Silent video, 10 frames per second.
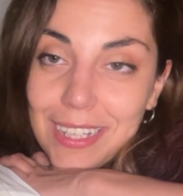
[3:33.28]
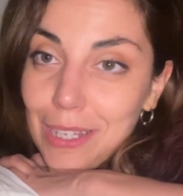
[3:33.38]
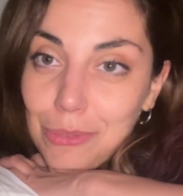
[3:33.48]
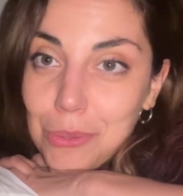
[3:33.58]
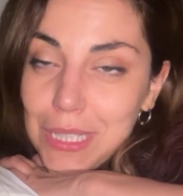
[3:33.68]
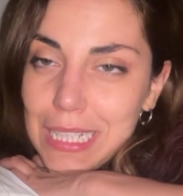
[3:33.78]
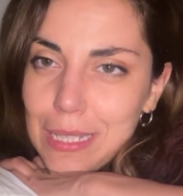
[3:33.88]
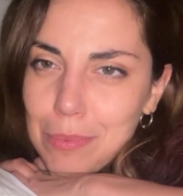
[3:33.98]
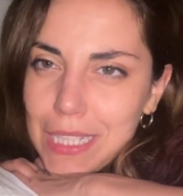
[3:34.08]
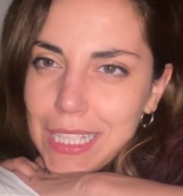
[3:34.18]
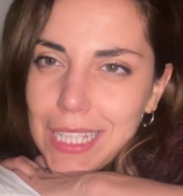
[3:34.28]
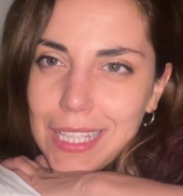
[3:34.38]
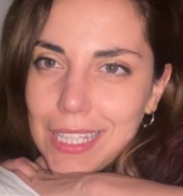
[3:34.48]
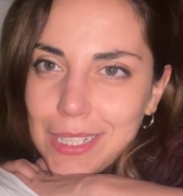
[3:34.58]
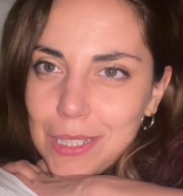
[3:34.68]
I fall asleep, because I think
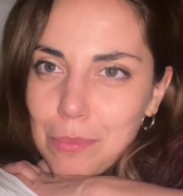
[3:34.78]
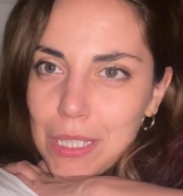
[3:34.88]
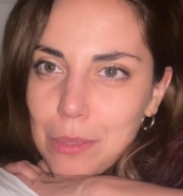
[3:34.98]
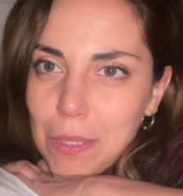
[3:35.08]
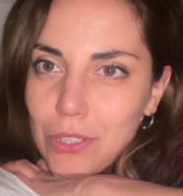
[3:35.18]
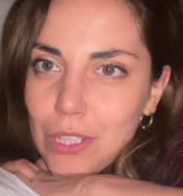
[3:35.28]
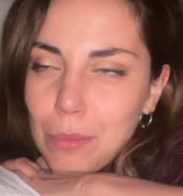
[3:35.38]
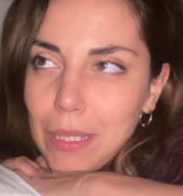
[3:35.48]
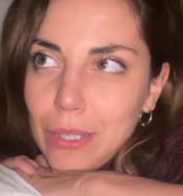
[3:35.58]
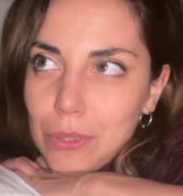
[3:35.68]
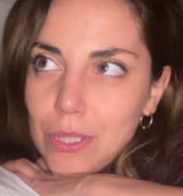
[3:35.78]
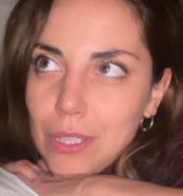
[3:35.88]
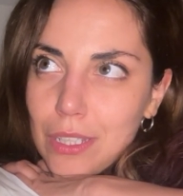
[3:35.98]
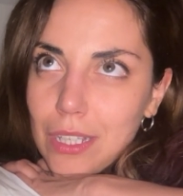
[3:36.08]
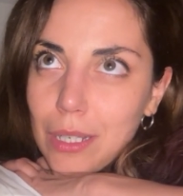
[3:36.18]
that there's something special about
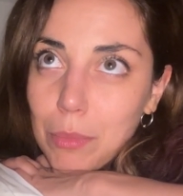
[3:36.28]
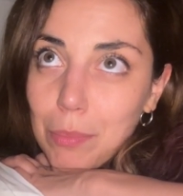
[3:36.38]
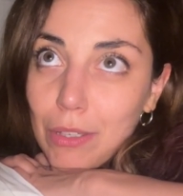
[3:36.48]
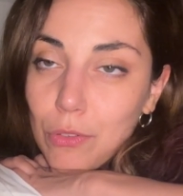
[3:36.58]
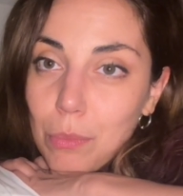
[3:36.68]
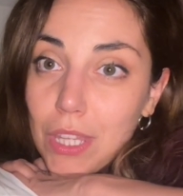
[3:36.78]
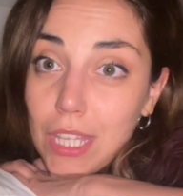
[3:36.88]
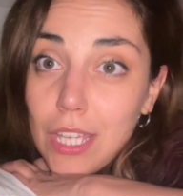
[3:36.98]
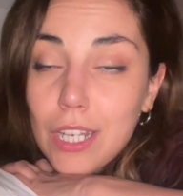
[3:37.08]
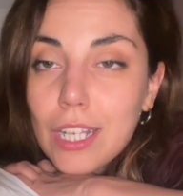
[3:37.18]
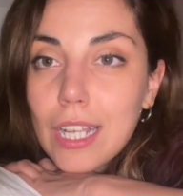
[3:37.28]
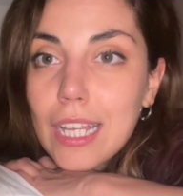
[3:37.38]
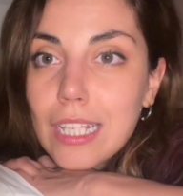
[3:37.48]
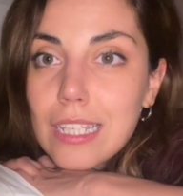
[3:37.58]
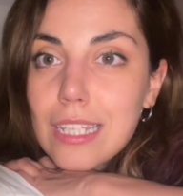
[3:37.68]
coming back from the theatre
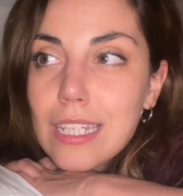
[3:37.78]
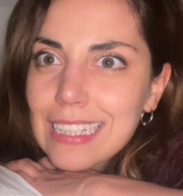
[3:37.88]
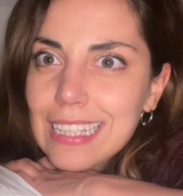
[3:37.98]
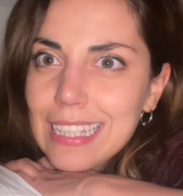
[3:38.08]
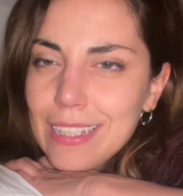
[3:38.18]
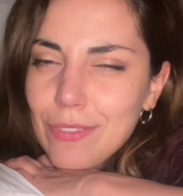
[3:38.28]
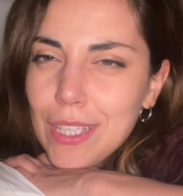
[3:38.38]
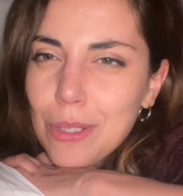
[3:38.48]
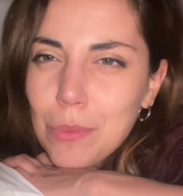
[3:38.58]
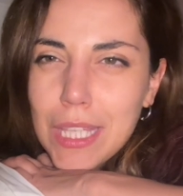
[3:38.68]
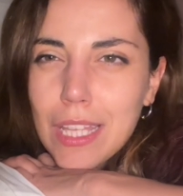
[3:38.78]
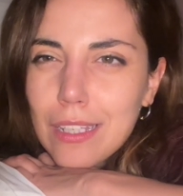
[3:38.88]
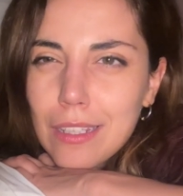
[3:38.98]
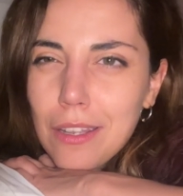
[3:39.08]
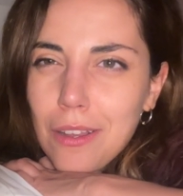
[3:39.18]
and living with that
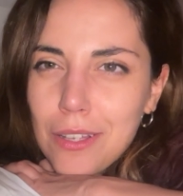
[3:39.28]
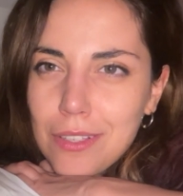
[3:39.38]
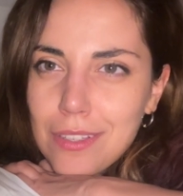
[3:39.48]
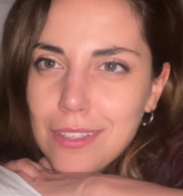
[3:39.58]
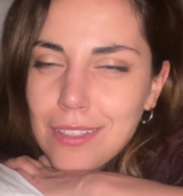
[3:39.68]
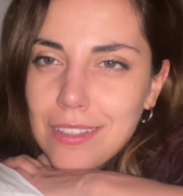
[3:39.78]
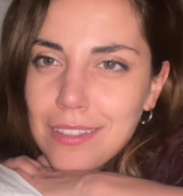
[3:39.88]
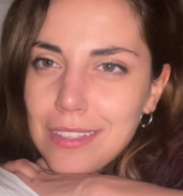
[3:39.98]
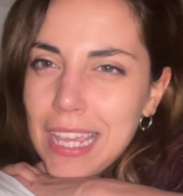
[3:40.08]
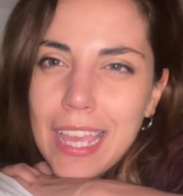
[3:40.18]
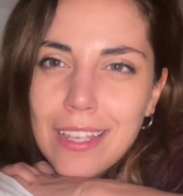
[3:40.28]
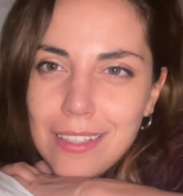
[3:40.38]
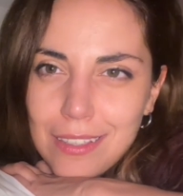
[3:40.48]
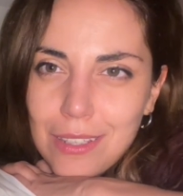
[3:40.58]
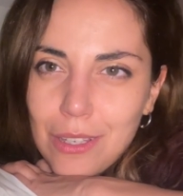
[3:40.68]
last
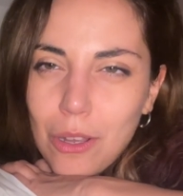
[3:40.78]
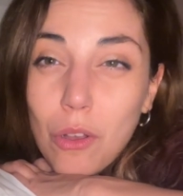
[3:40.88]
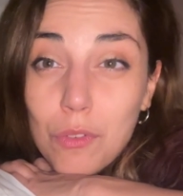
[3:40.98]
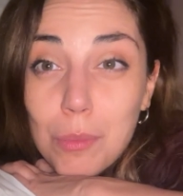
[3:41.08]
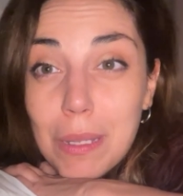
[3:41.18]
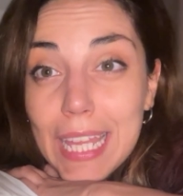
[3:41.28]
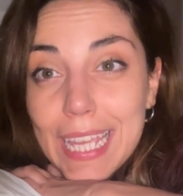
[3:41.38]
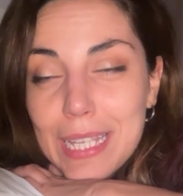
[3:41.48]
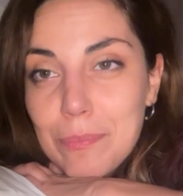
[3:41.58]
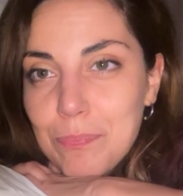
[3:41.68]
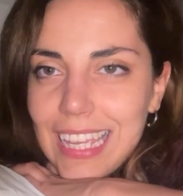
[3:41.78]
taste of the play.